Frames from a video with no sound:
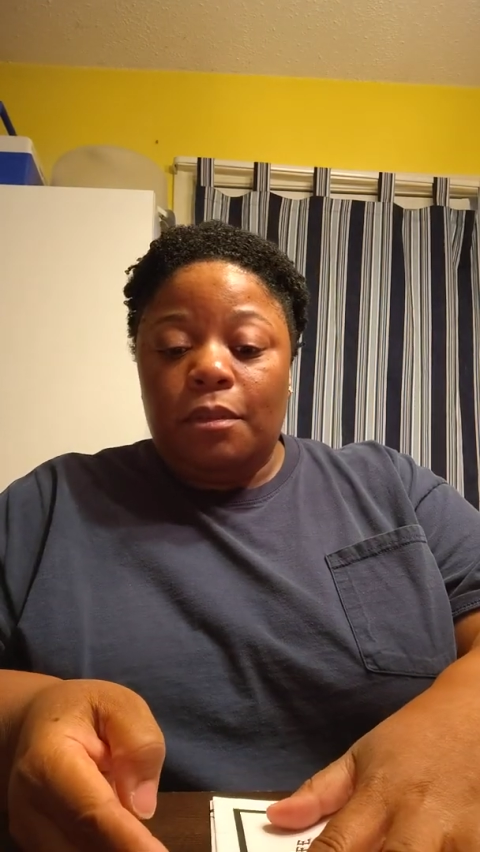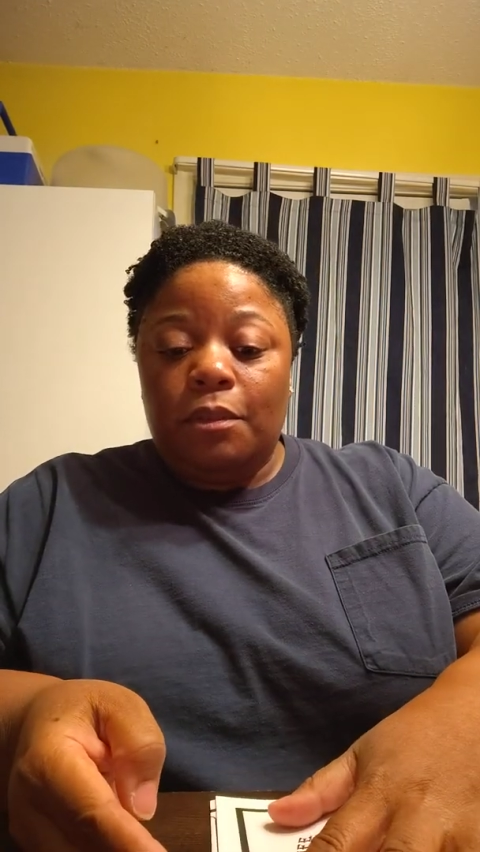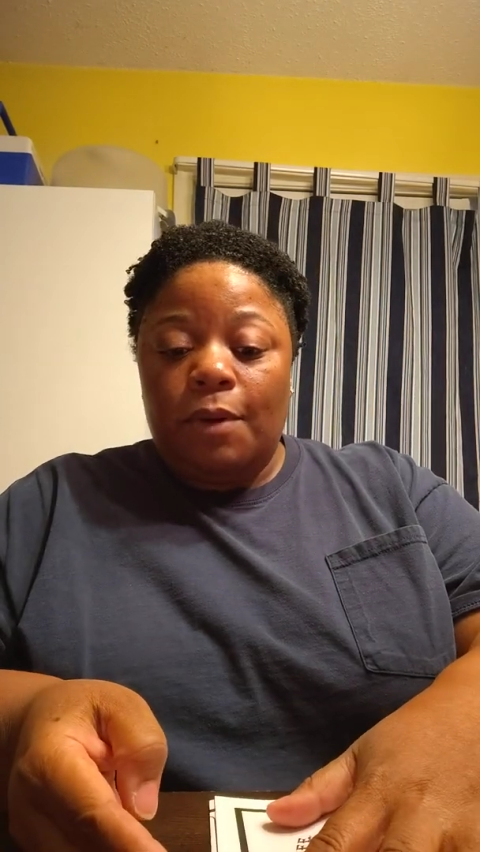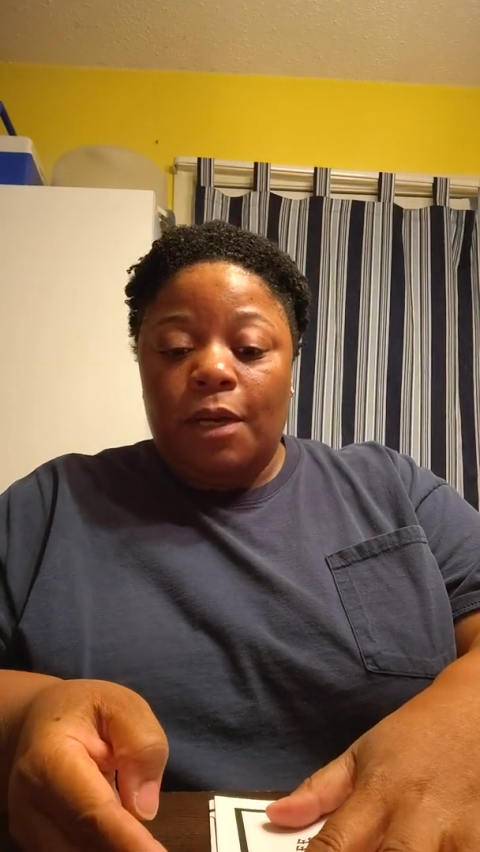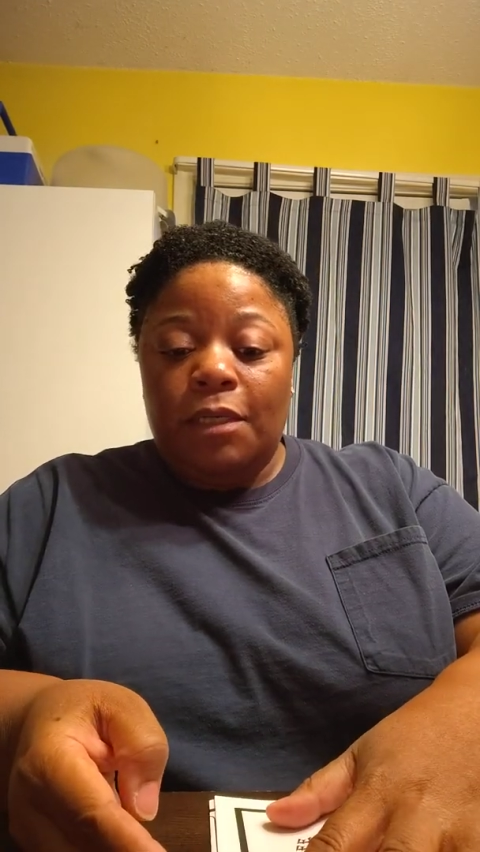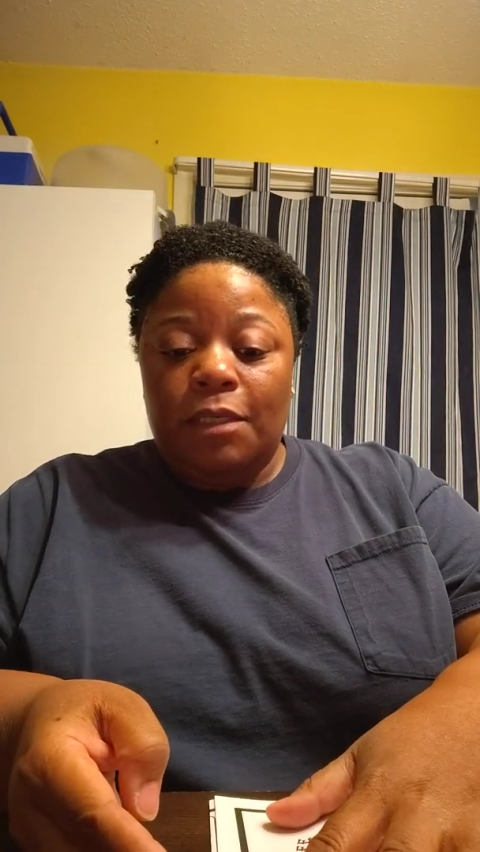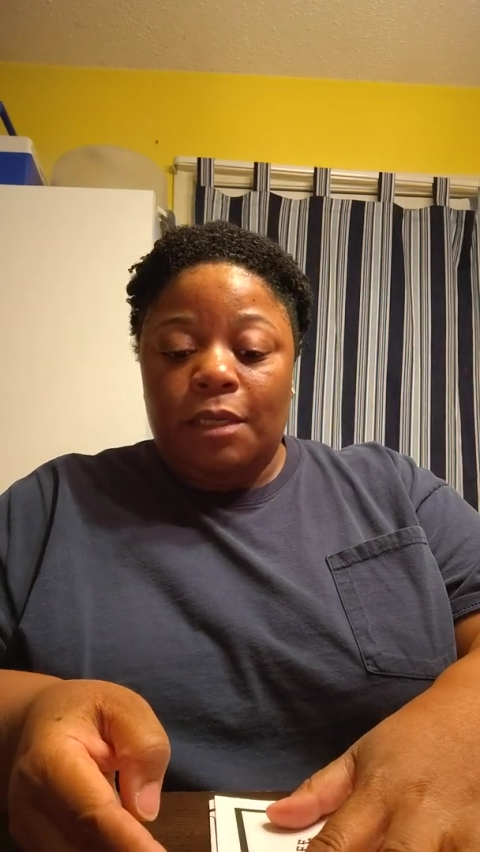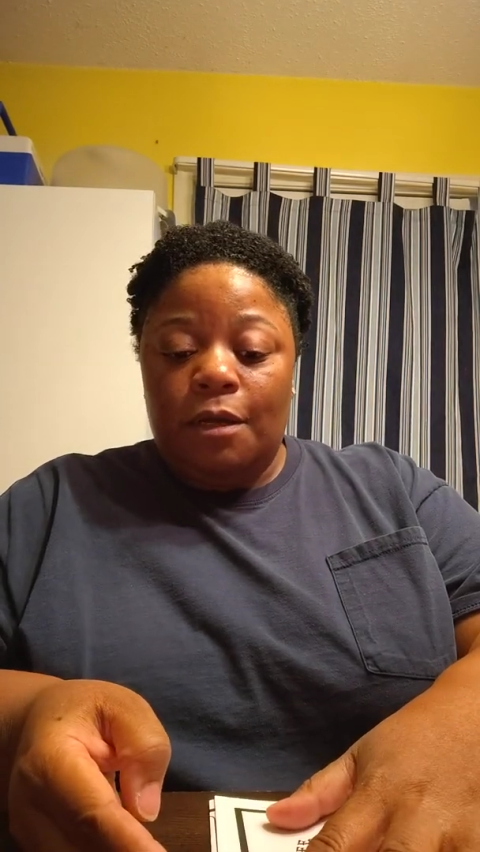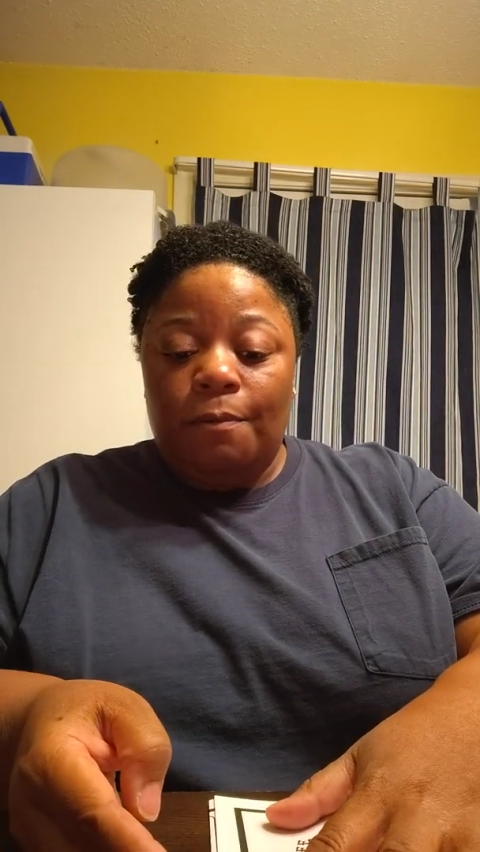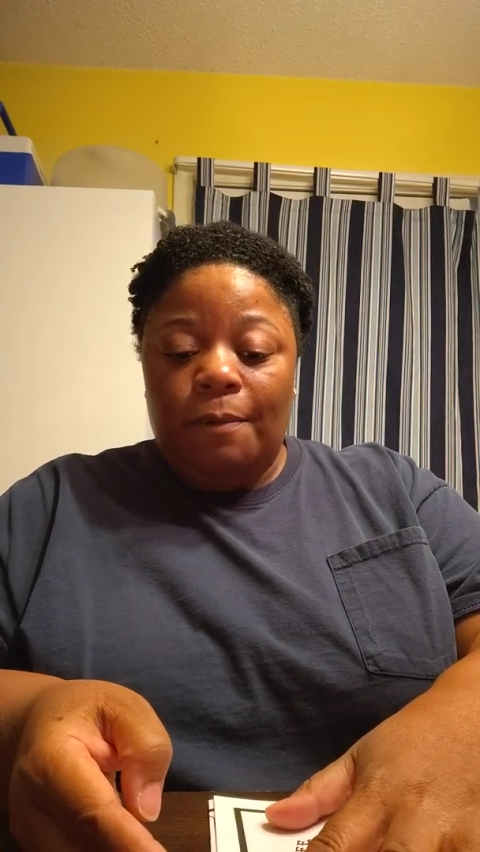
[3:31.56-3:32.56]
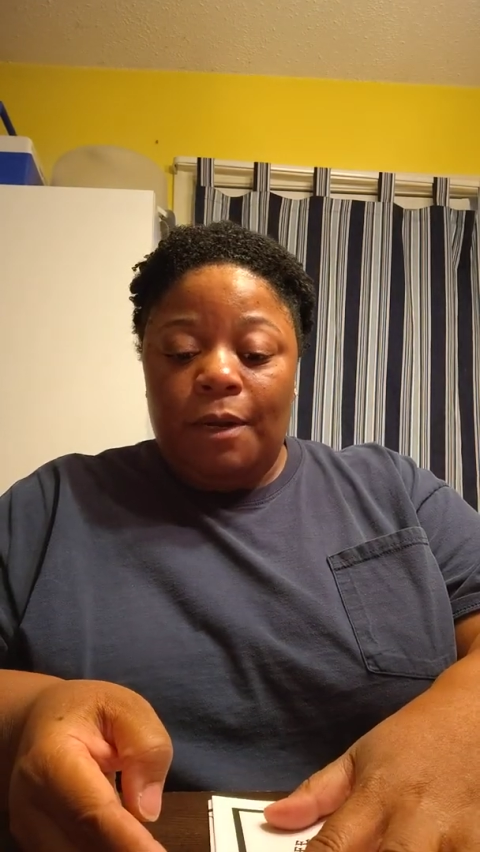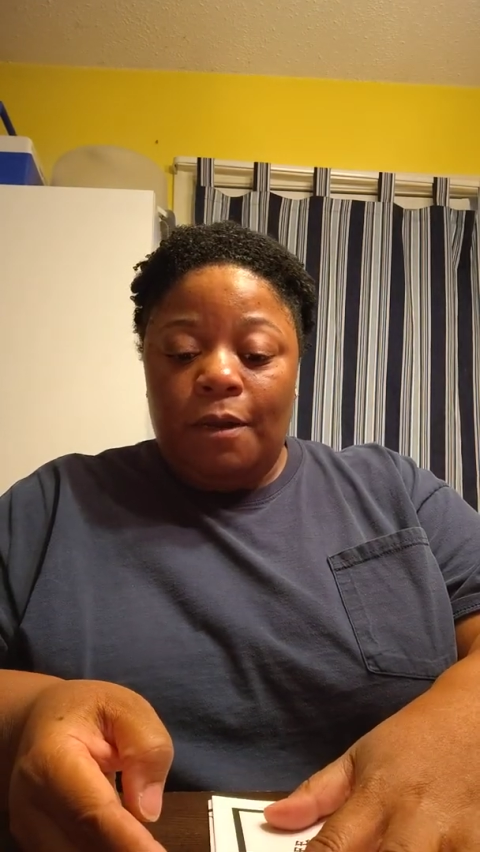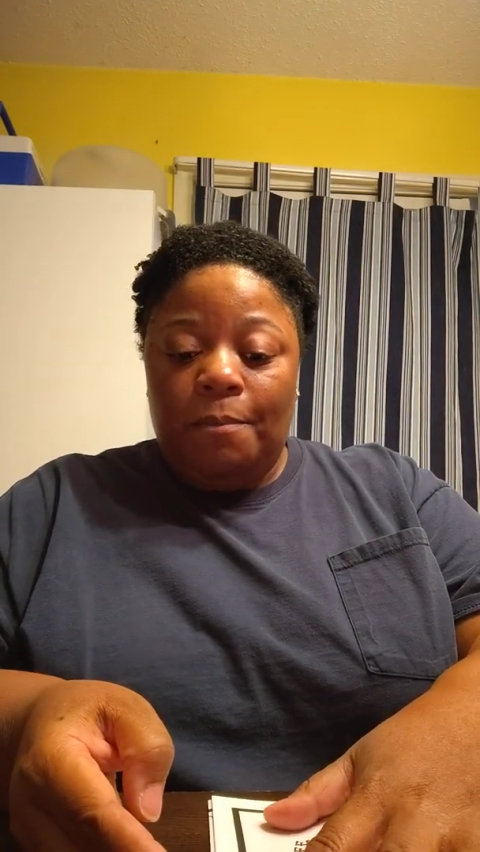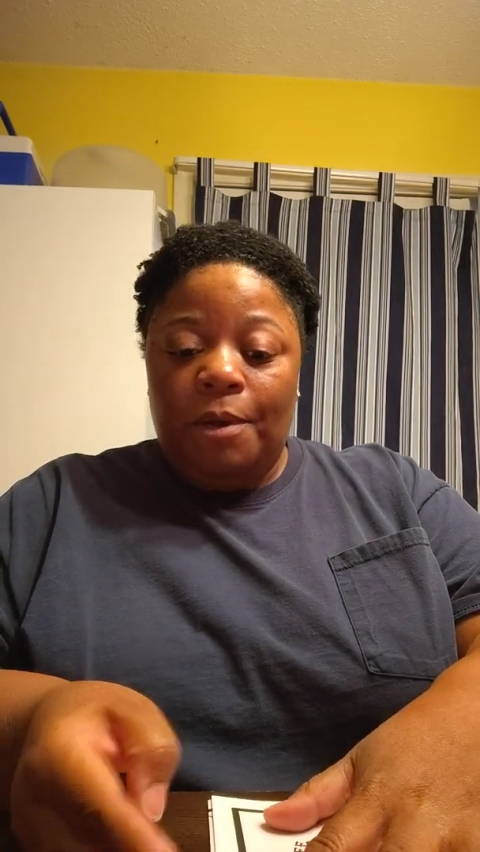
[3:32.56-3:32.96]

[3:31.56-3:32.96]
Try to stay around